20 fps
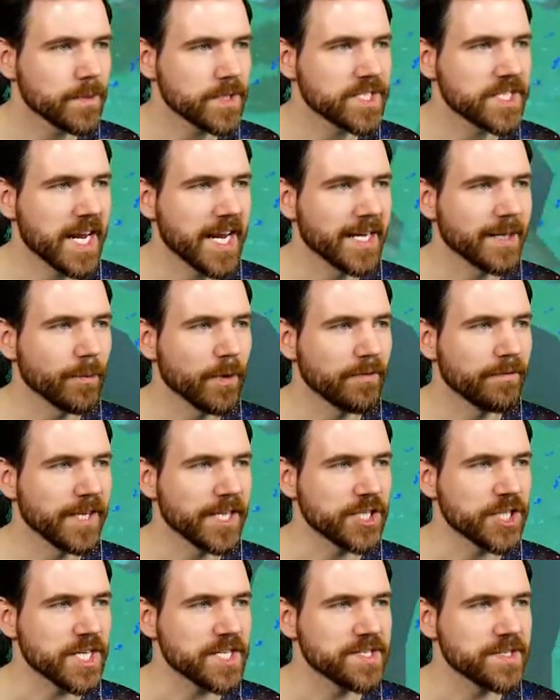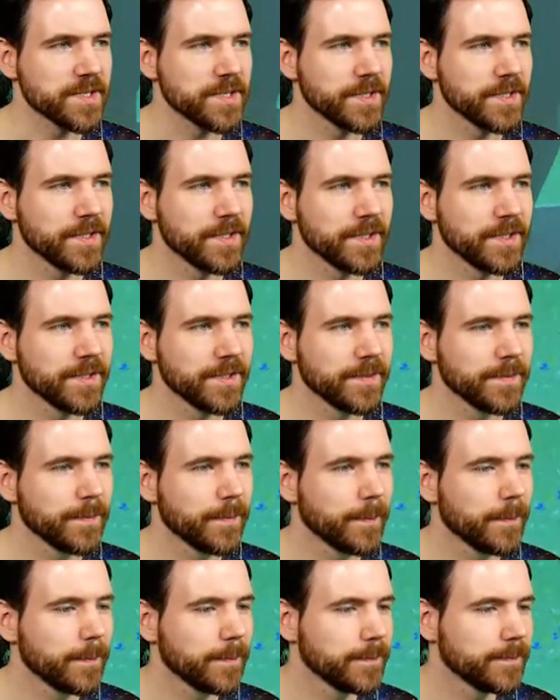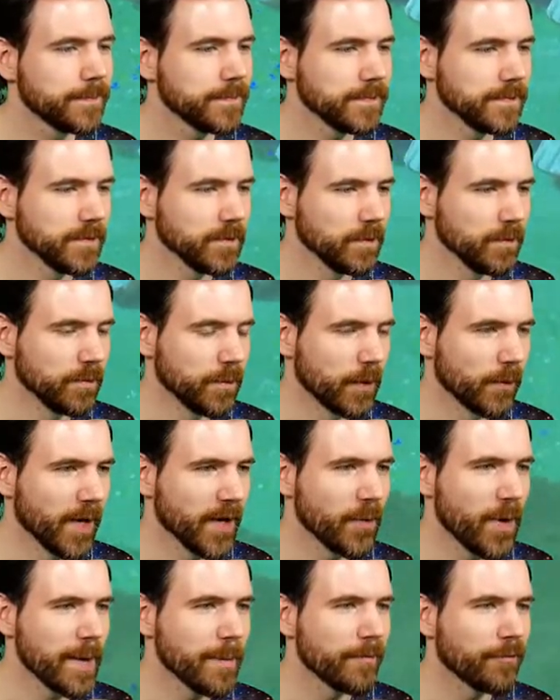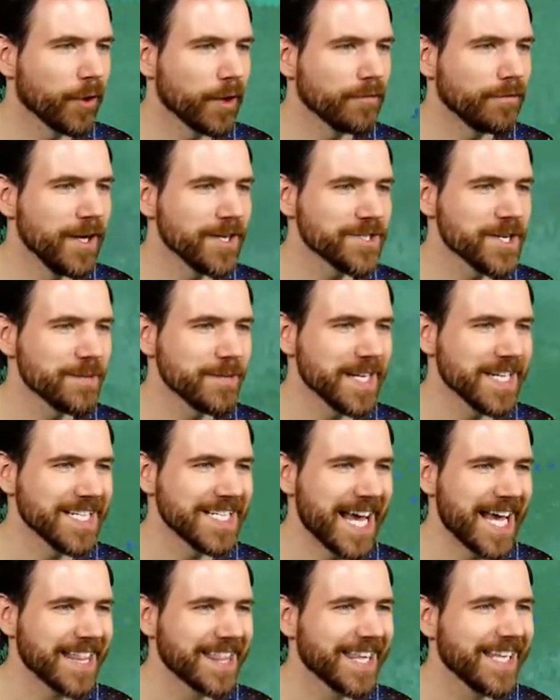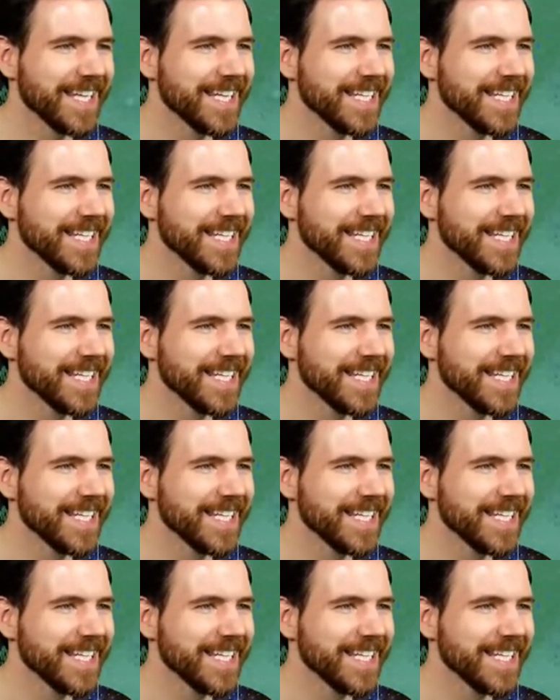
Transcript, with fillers: stay in, and we finish this. We run away before he falls on me in death.